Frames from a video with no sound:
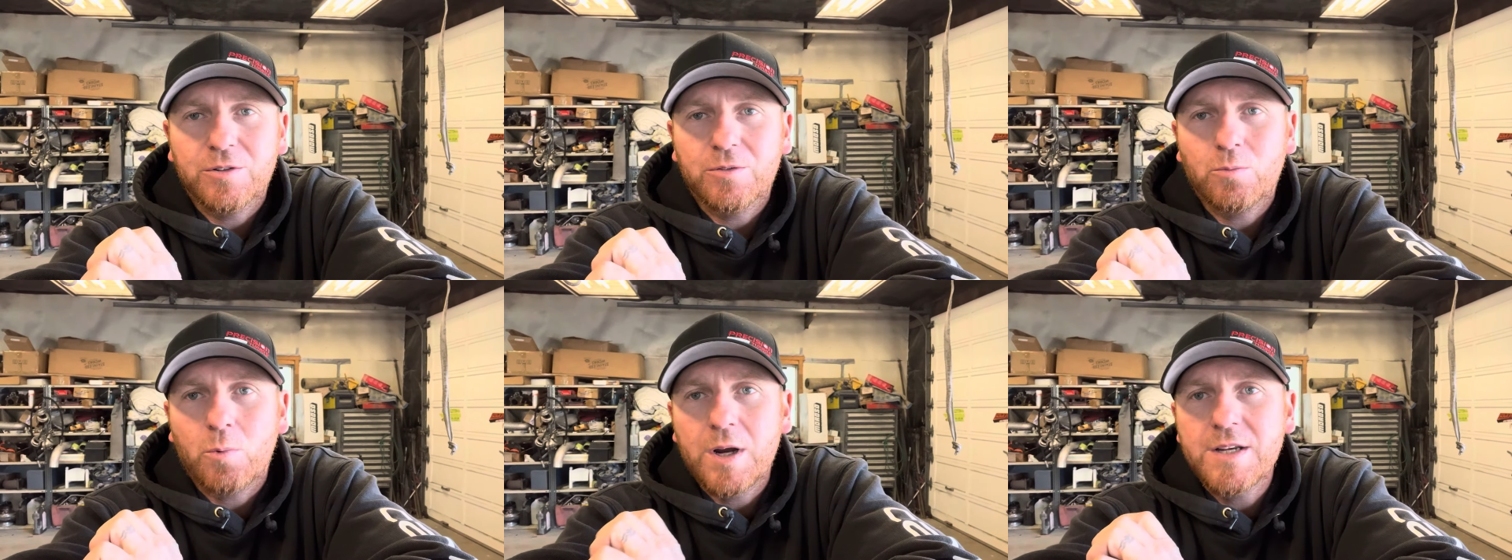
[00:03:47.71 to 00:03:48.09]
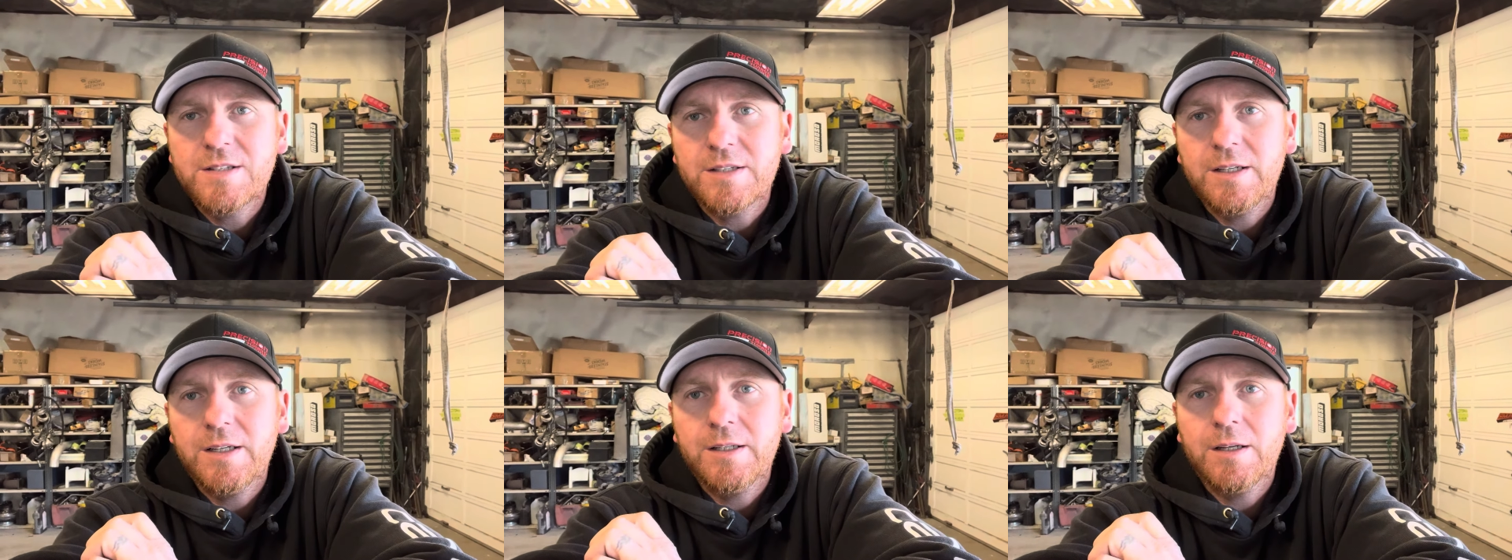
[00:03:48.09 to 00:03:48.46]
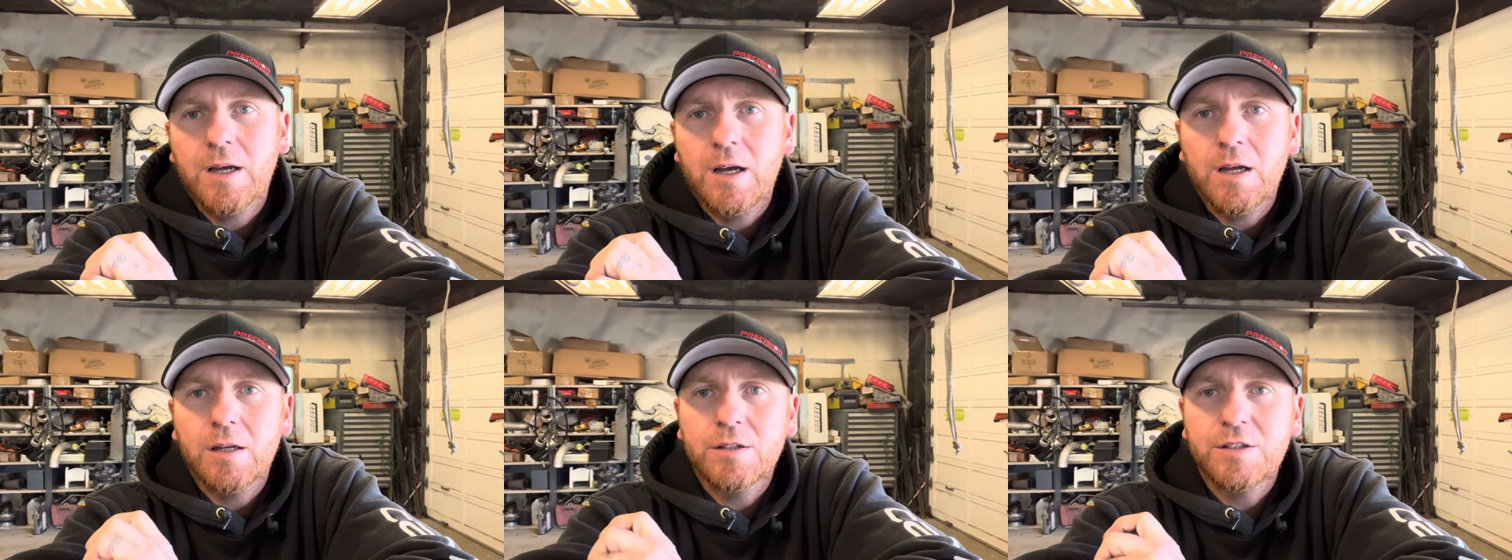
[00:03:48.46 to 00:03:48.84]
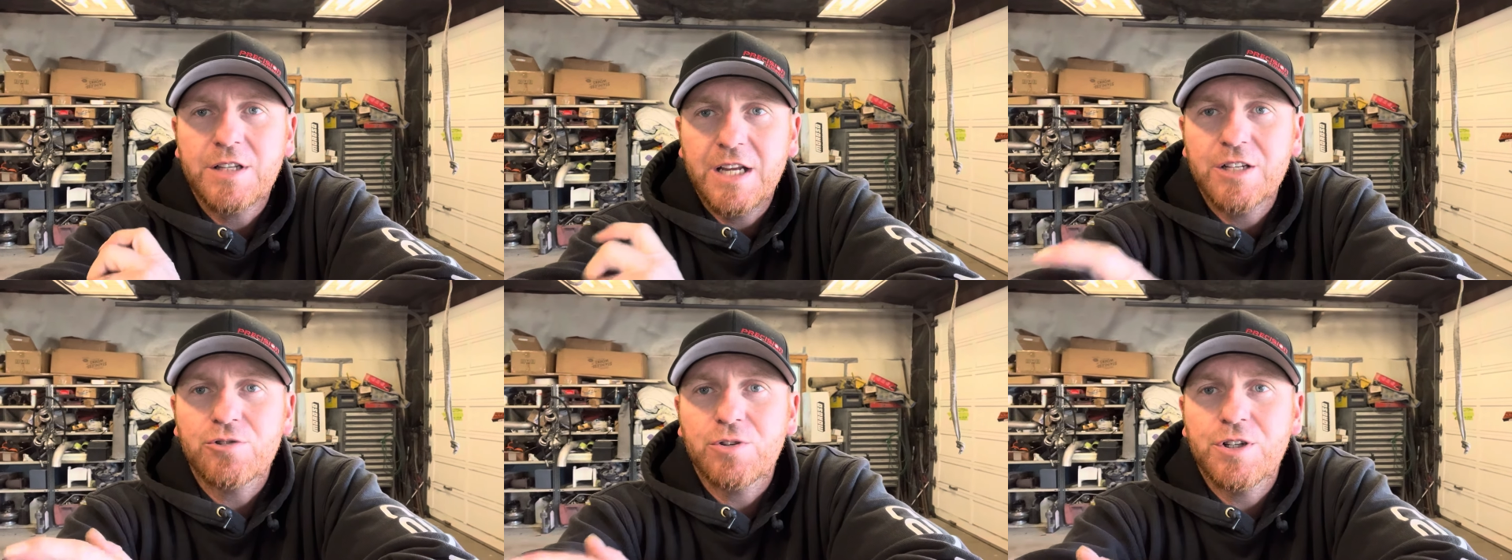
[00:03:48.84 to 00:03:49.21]
racing
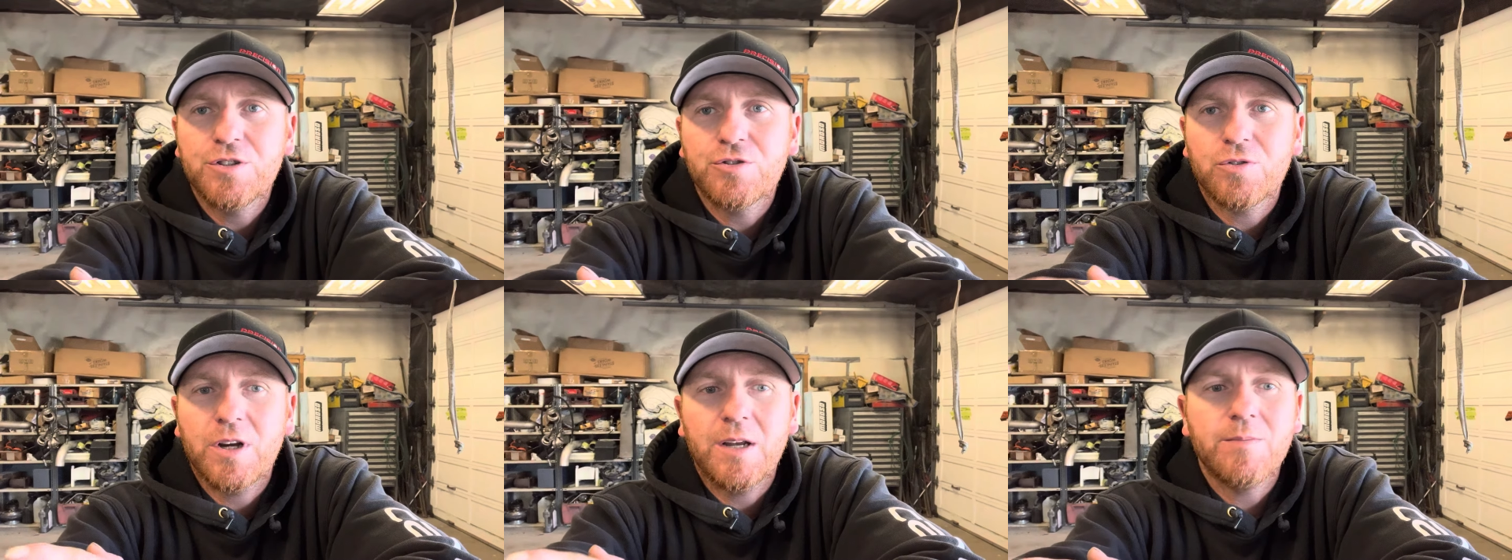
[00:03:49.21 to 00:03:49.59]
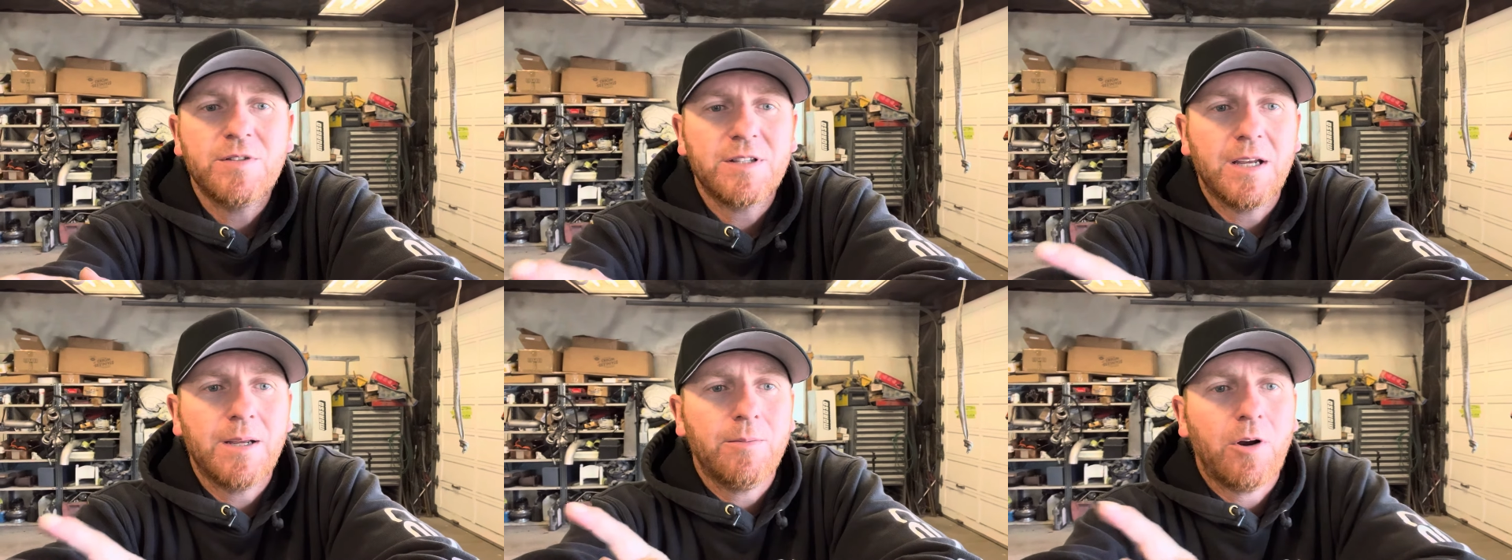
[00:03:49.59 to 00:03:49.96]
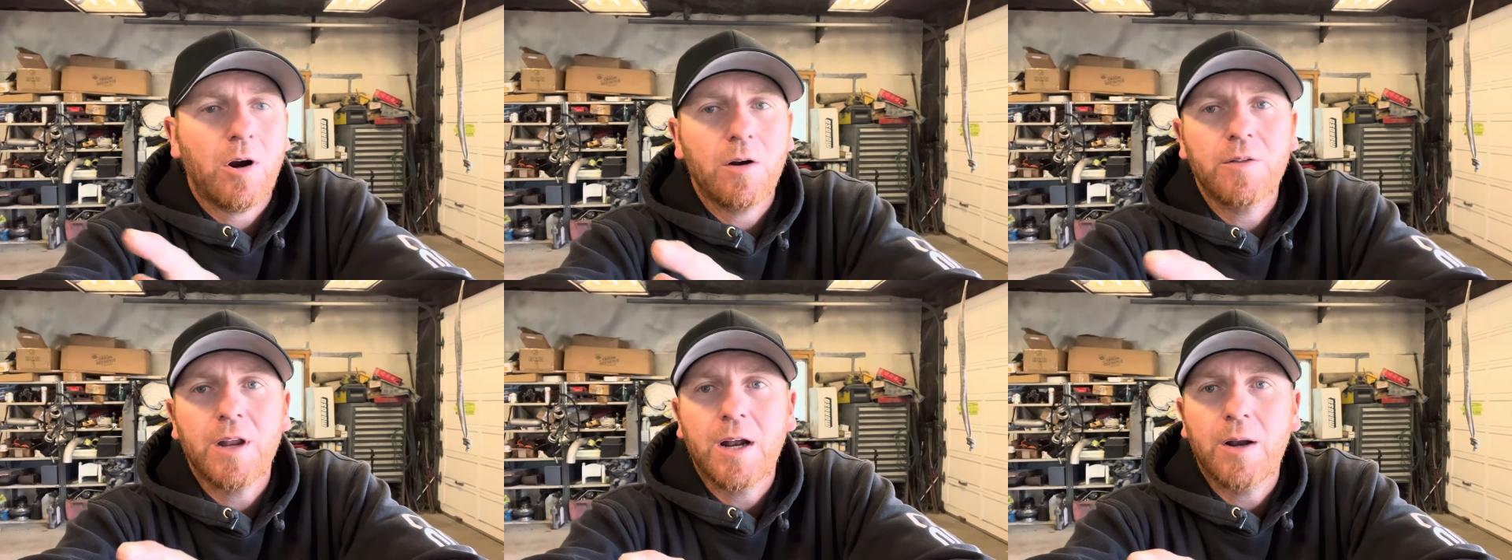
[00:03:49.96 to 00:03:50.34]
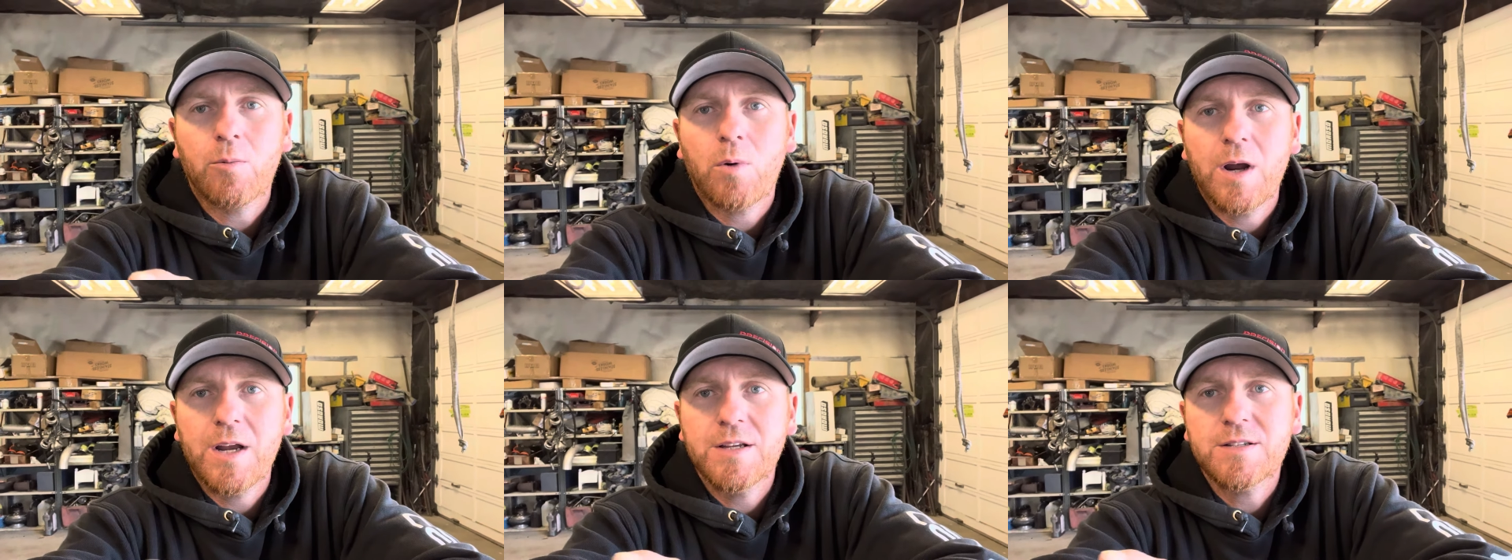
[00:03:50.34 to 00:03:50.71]
Tangerine Dream, same car that I
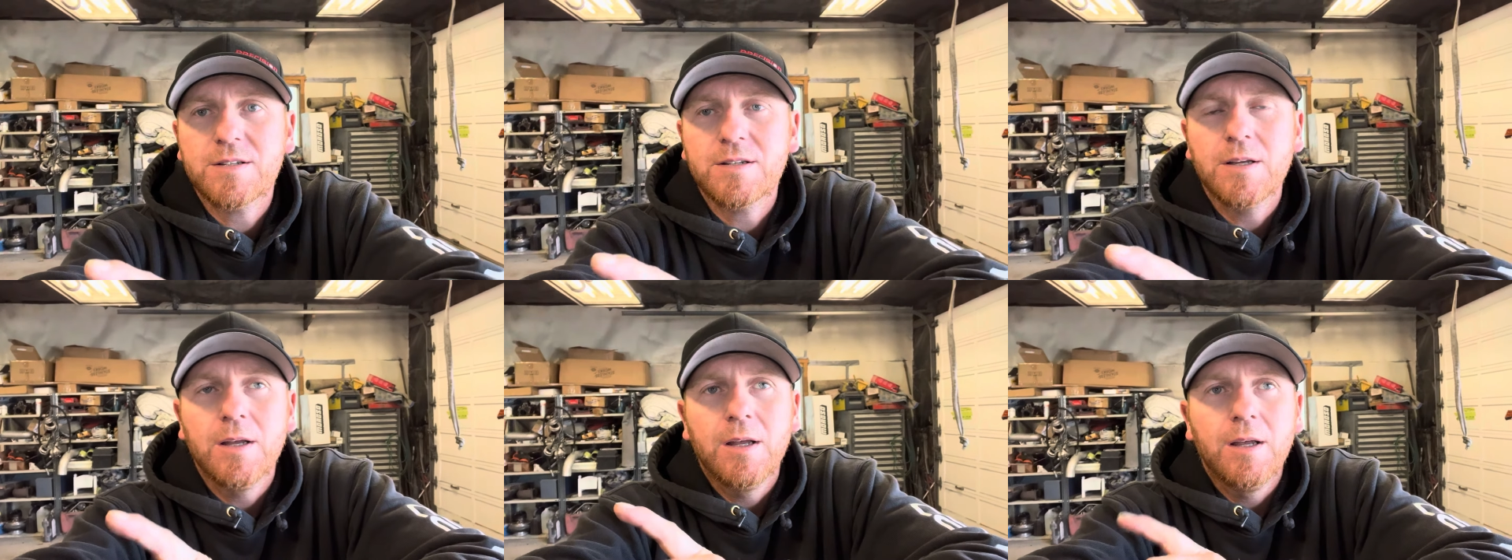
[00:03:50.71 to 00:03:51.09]
raced